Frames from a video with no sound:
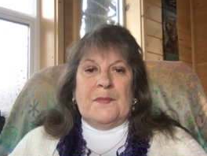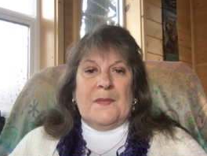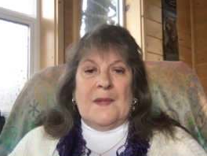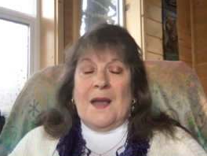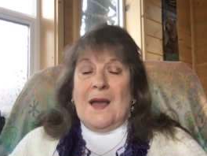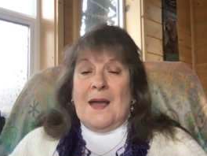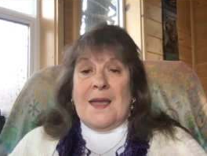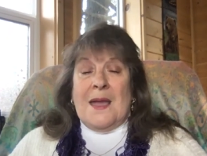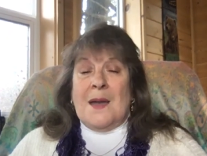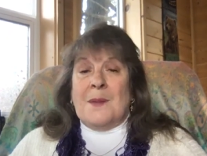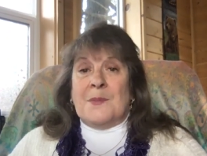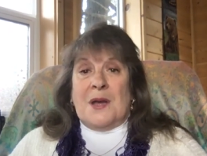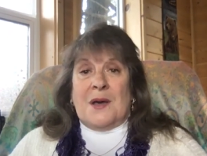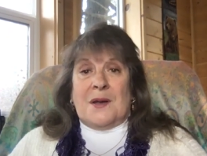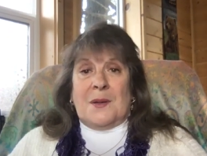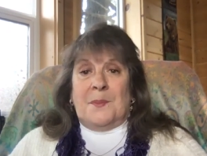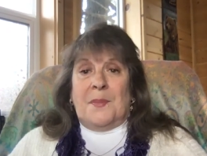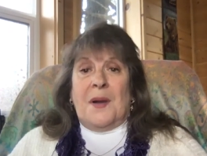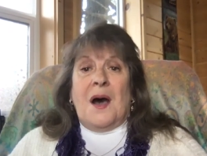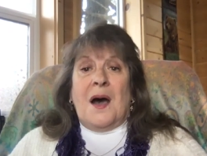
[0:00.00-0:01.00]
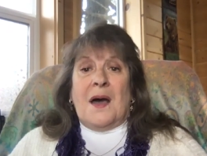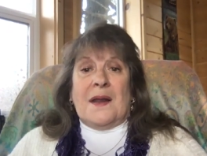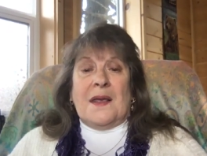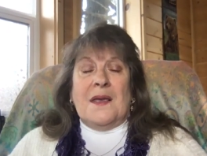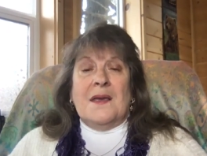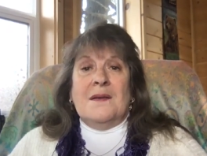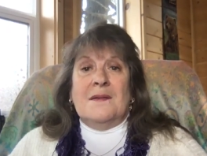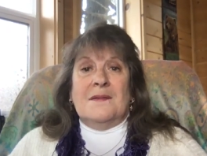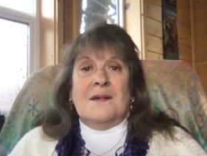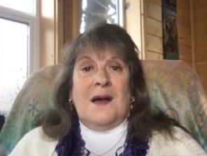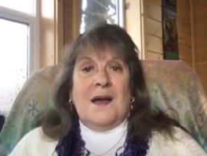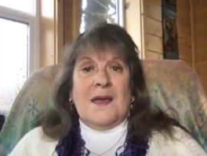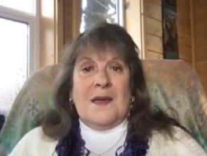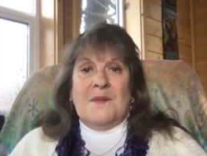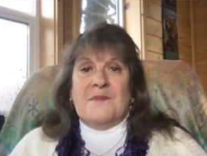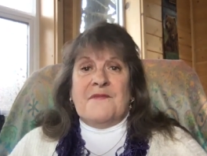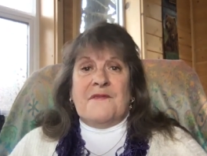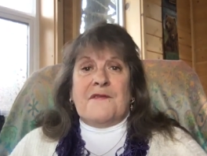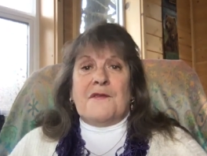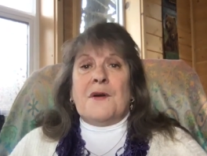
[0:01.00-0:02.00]
I am not a body, I
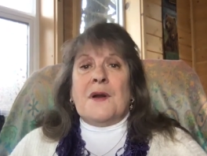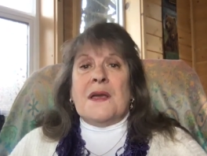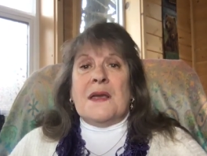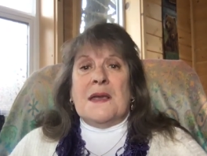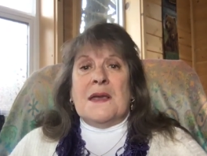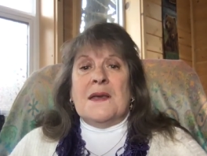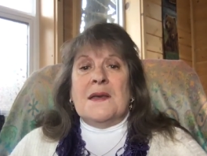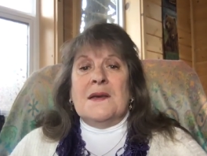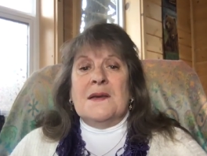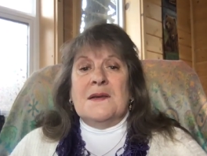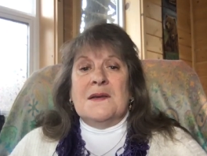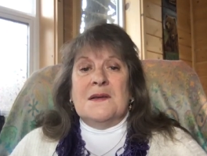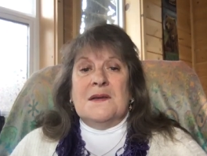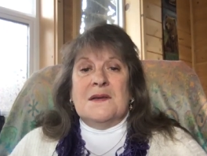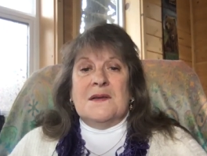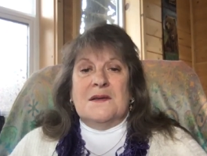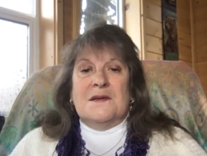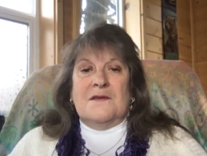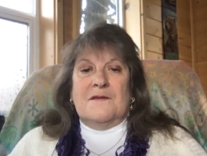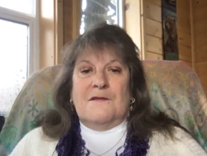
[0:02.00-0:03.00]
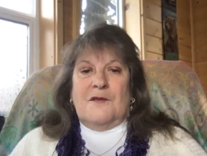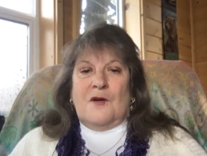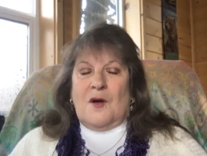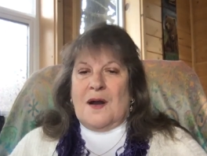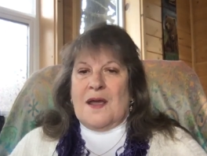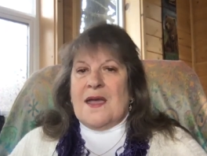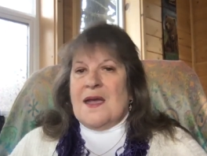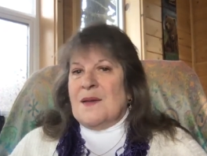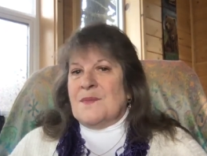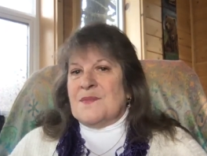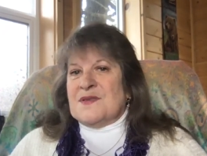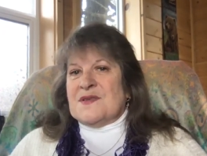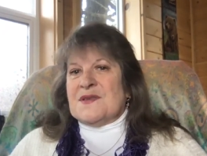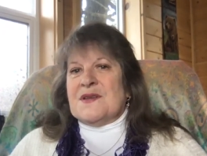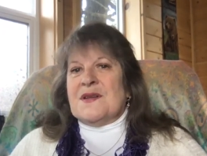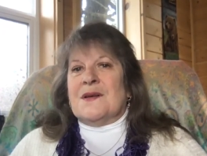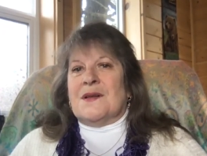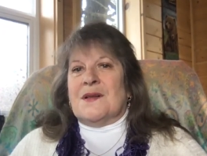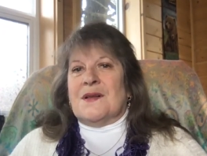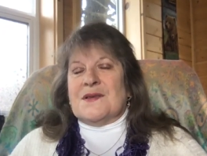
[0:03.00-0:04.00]
am free, for I am
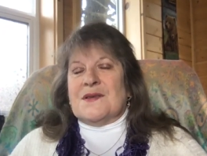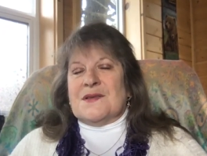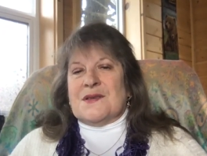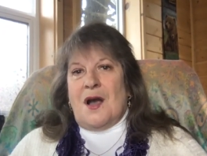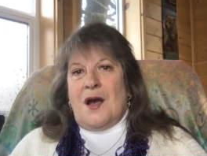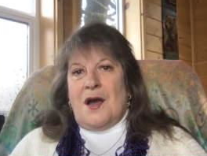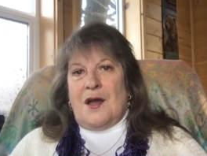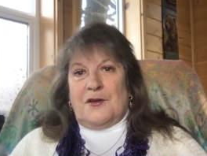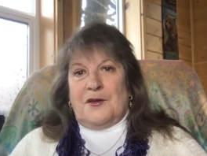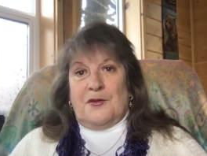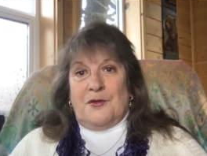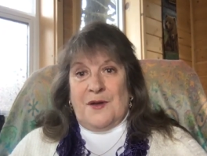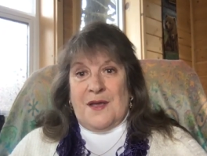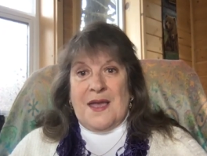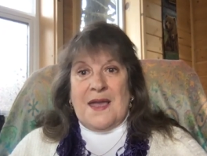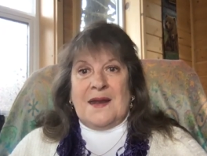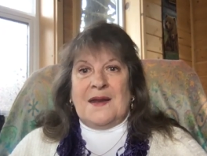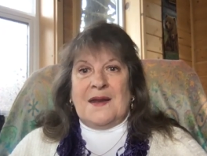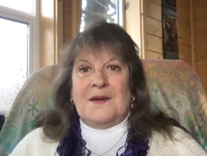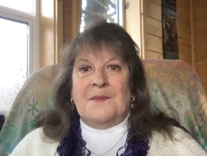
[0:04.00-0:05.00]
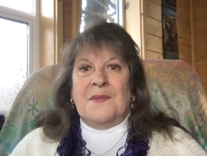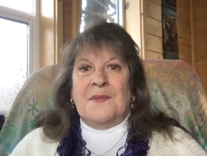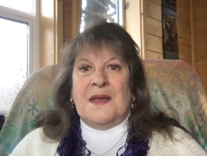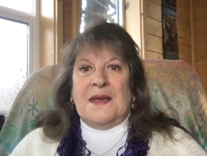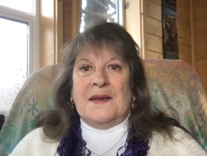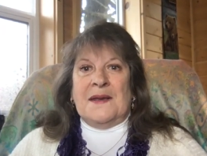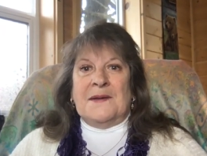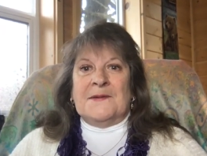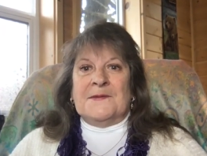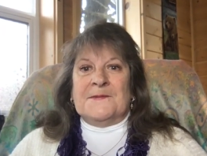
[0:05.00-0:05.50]
still as God created me.